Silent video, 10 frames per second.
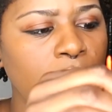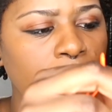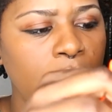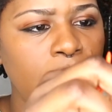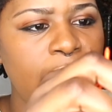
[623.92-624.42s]

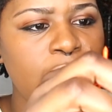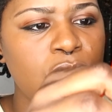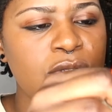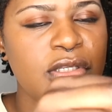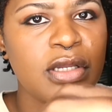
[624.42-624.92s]
I
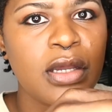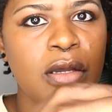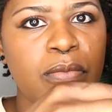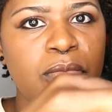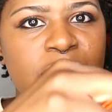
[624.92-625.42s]
use
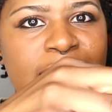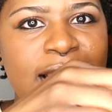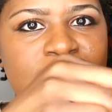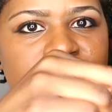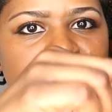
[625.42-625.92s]

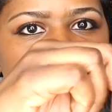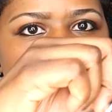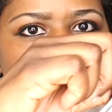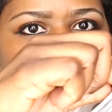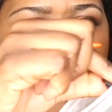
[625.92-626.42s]
elastics
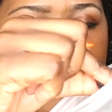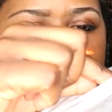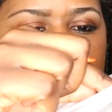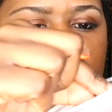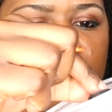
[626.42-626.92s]
to
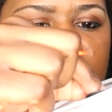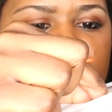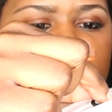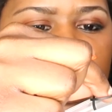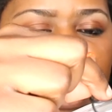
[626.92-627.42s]
part
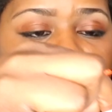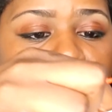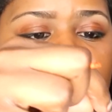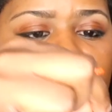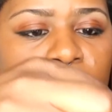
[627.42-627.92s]
my
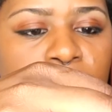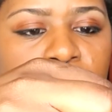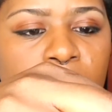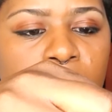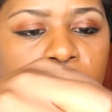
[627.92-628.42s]
hair.
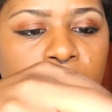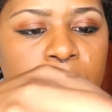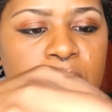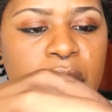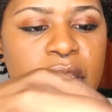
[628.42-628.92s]

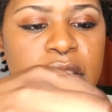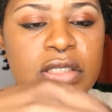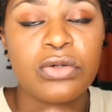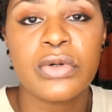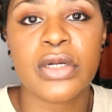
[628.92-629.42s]
They're
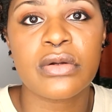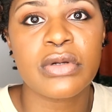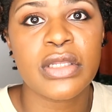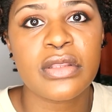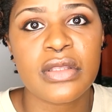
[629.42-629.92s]
easy to work
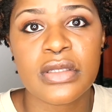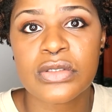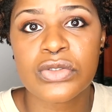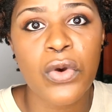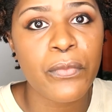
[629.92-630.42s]
with.
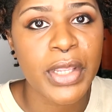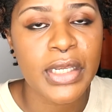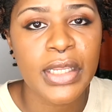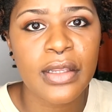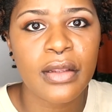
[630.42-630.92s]
There's so
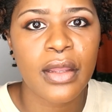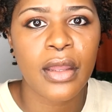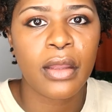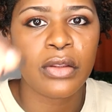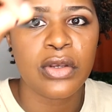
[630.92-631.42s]
many,
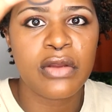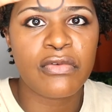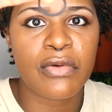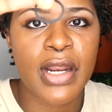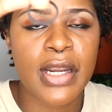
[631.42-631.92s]
you
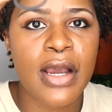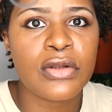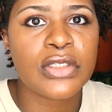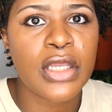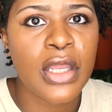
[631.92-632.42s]
never run
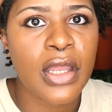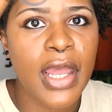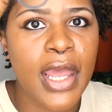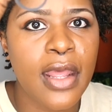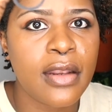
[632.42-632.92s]
out.
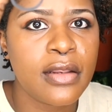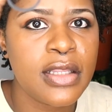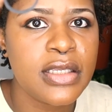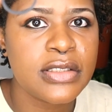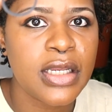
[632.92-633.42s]
And
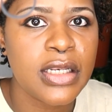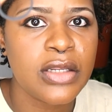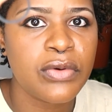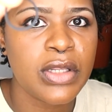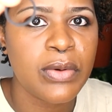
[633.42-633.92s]
these are
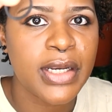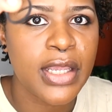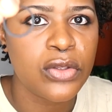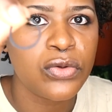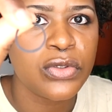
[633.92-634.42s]
literally what
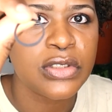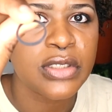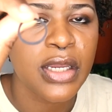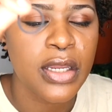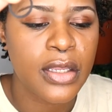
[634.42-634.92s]
I
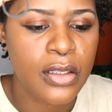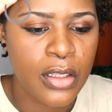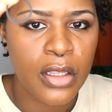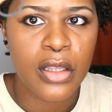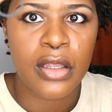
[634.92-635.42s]
used
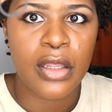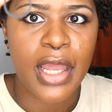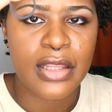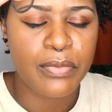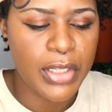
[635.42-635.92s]

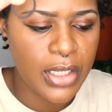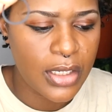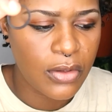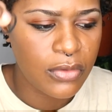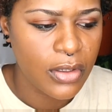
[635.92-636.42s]
at the
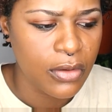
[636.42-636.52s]
beginning of